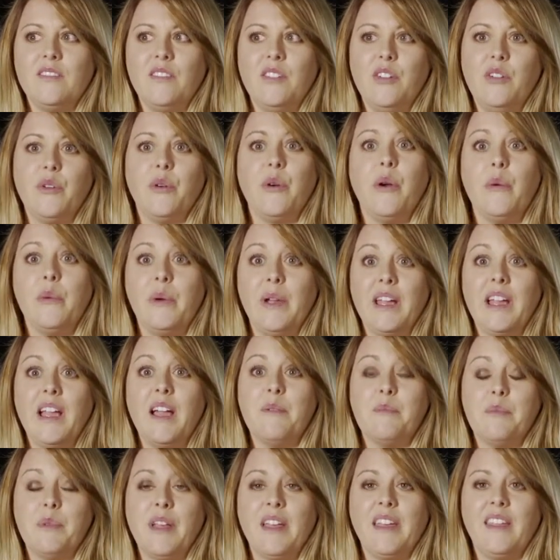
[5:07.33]
growing
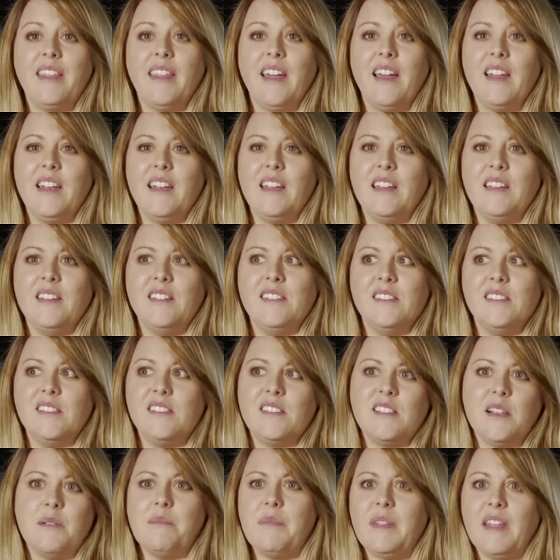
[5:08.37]
up like that is
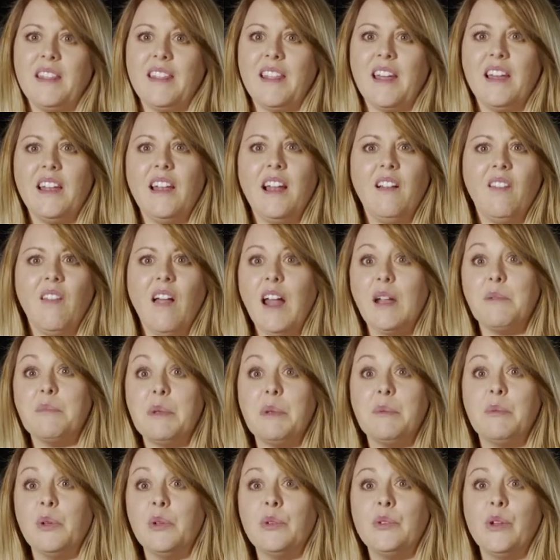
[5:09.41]
something that a lot of
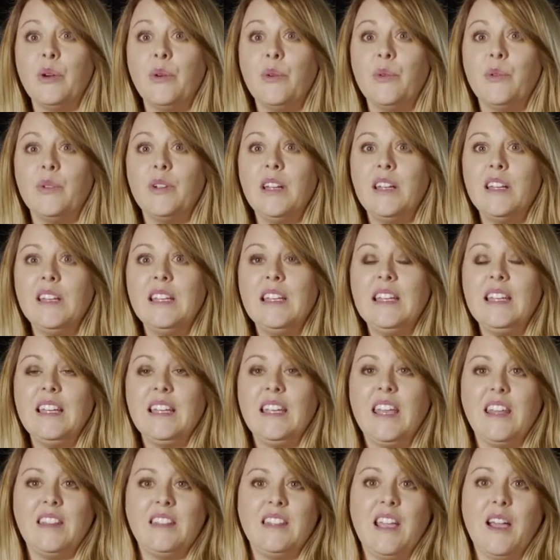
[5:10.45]
people don't
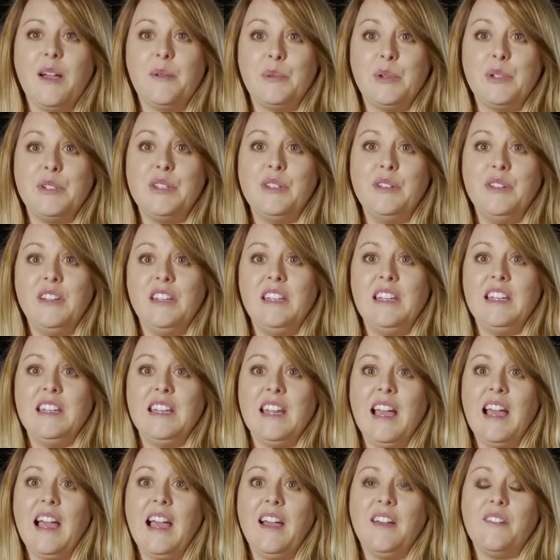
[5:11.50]
get the opportunity to
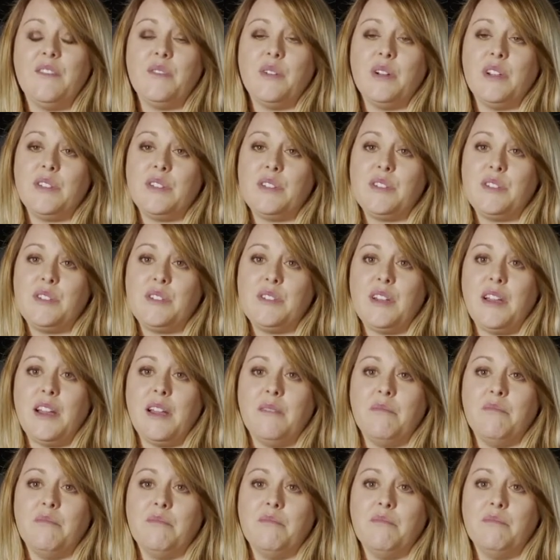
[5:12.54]
have, which
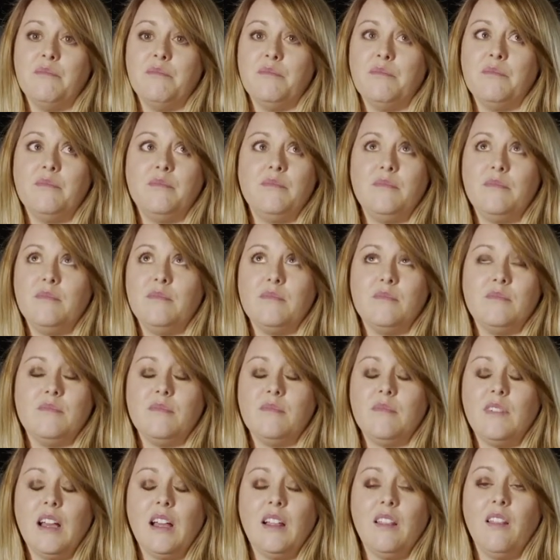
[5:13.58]

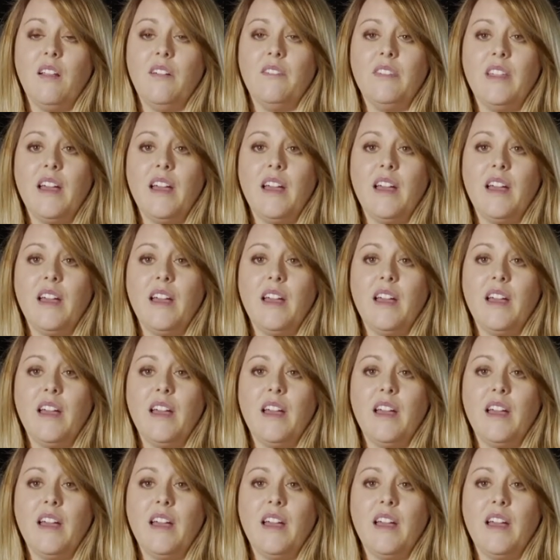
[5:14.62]
I love